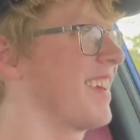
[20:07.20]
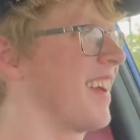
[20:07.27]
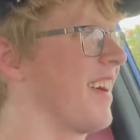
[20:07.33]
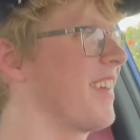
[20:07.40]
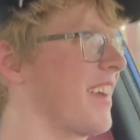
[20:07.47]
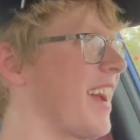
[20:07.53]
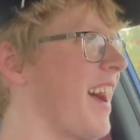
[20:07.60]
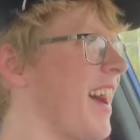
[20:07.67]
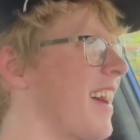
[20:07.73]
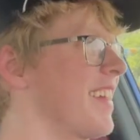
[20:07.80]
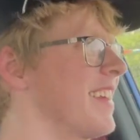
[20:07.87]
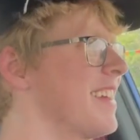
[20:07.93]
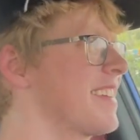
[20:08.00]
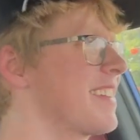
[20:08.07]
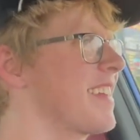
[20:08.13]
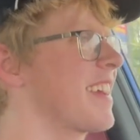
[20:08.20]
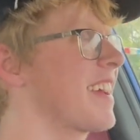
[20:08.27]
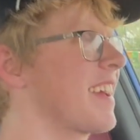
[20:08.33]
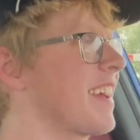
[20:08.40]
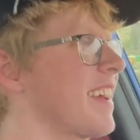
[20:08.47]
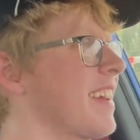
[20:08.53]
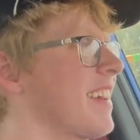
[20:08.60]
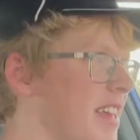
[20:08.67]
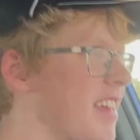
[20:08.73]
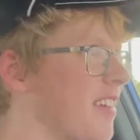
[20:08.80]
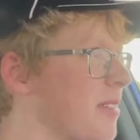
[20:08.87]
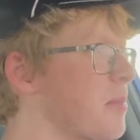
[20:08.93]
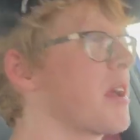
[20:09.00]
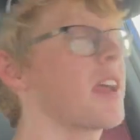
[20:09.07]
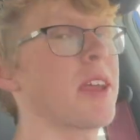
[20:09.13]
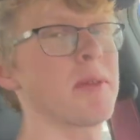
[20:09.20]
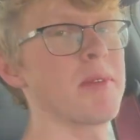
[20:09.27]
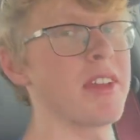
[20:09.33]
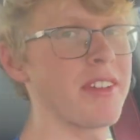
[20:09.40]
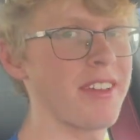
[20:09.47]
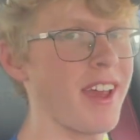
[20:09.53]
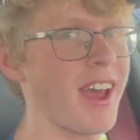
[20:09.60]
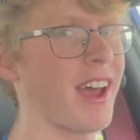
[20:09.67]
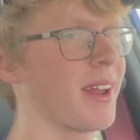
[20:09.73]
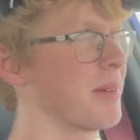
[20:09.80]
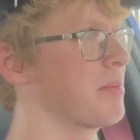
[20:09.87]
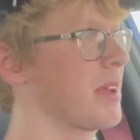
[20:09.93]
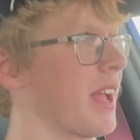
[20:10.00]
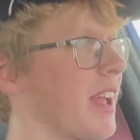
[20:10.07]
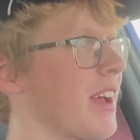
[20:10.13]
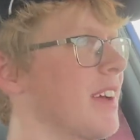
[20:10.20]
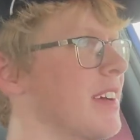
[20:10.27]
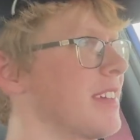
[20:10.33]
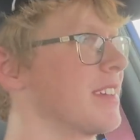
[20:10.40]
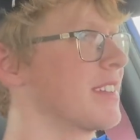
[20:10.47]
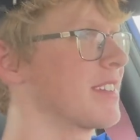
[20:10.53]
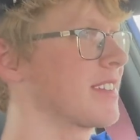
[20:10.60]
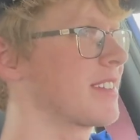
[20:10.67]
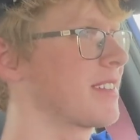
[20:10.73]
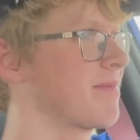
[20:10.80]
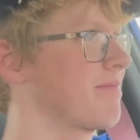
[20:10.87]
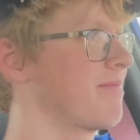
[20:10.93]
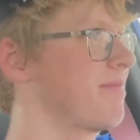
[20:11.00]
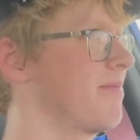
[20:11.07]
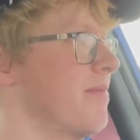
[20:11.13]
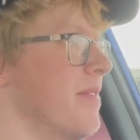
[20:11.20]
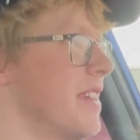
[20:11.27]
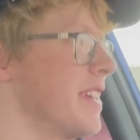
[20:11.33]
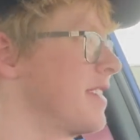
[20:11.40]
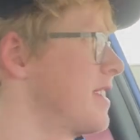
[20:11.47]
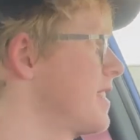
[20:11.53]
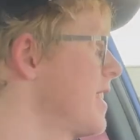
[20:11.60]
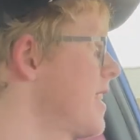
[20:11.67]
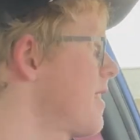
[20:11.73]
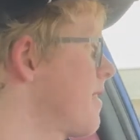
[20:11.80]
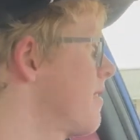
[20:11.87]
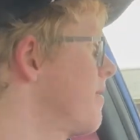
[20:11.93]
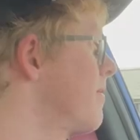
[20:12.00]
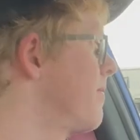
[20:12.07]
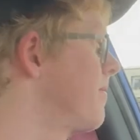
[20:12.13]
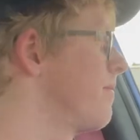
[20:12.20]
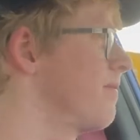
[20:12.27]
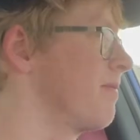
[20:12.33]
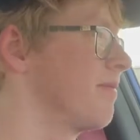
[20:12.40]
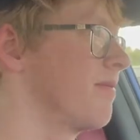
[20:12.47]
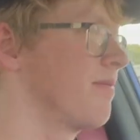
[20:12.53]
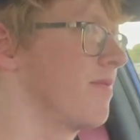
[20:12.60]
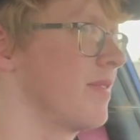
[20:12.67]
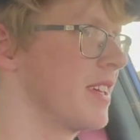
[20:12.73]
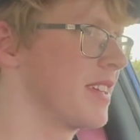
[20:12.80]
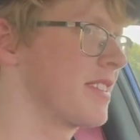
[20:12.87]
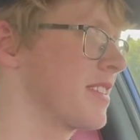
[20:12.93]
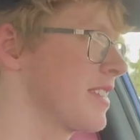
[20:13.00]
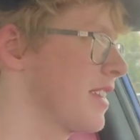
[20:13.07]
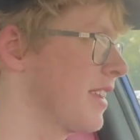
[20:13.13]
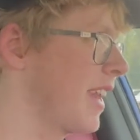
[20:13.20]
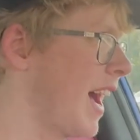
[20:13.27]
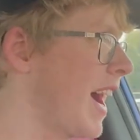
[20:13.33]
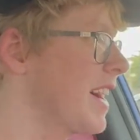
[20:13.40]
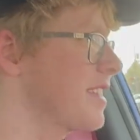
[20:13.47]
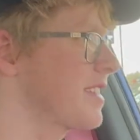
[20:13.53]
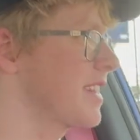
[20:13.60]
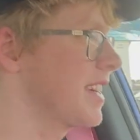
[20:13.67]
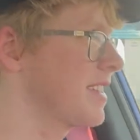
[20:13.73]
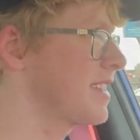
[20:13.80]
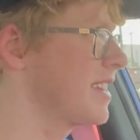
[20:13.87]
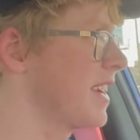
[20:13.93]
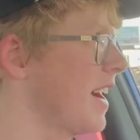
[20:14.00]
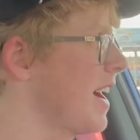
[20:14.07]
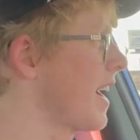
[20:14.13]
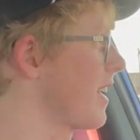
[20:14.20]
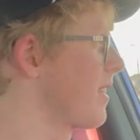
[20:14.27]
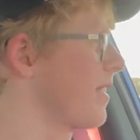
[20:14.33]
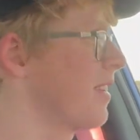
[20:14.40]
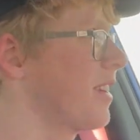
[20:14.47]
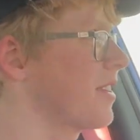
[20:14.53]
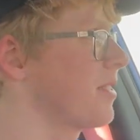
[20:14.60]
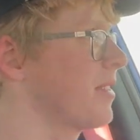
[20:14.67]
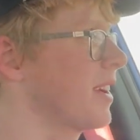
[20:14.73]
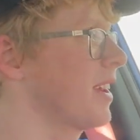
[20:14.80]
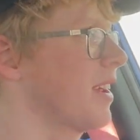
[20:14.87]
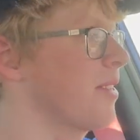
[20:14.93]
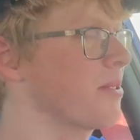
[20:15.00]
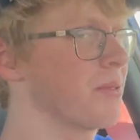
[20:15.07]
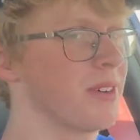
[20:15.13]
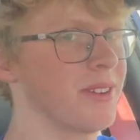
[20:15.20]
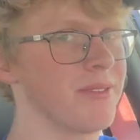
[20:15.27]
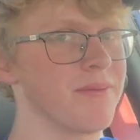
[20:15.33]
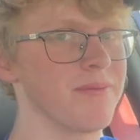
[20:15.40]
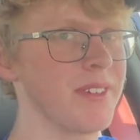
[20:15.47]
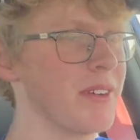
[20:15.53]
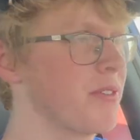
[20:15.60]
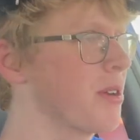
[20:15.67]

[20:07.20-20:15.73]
oh yeah, this thing is making me sad because this is it. This is the last STI. They're not doing another one. They've